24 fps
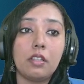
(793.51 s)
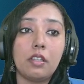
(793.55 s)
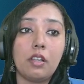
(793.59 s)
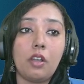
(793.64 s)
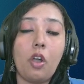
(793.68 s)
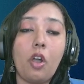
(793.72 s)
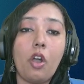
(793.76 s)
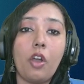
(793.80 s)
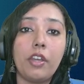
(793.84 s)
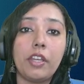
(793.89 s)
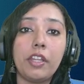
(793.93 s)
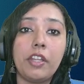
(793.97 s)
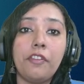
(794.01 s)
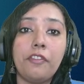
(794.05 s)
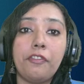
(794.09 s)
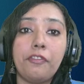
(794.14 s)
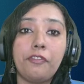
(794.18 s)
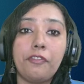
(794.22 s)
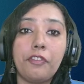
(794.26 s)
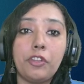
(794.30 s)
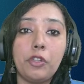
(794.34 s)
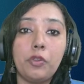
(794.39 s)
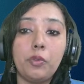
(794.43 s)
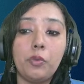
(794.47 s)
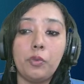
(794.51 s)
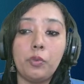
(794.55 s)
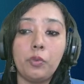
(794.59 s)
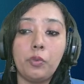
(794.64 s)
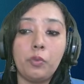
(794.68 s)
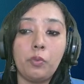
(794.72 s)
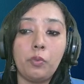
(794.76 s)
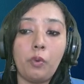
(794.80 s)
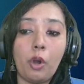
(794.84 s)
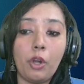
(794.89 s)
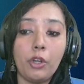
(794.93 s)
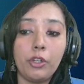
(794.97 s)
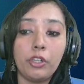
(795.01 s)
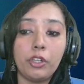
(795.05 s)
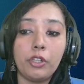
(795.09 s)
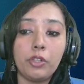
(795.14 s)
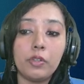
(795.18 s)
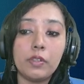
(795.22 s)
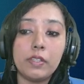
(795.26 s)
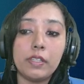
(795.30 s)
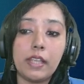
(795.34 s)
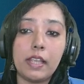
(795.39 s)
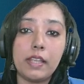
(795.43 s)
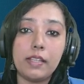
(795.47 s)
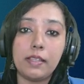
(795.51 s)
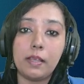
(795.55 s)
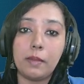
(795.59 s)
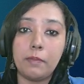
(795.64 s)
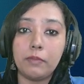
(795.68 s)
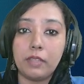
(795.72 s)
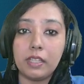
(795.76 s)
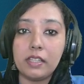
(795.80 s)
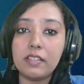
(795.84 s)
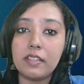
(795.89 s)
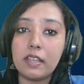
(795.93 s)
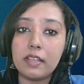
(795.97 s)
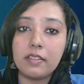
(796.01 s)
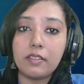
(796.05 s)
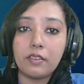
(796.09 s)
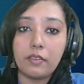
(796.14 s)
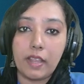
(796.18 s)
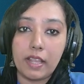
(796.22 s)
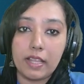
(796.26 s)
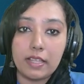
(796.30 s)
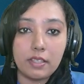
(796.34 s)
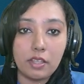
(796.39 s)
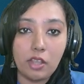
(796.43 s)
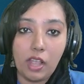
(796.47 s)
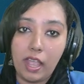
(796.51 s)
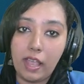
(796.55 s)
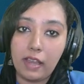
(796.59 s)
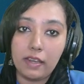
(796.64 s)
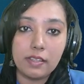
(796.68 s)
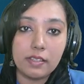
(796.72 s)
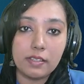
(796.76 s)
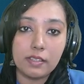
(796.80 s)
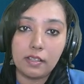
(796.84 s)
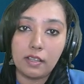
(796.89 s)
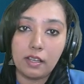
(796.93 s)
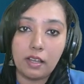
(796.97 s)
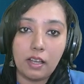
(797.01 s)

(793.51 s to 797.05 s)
or if you wanted to say something, just raise your hands.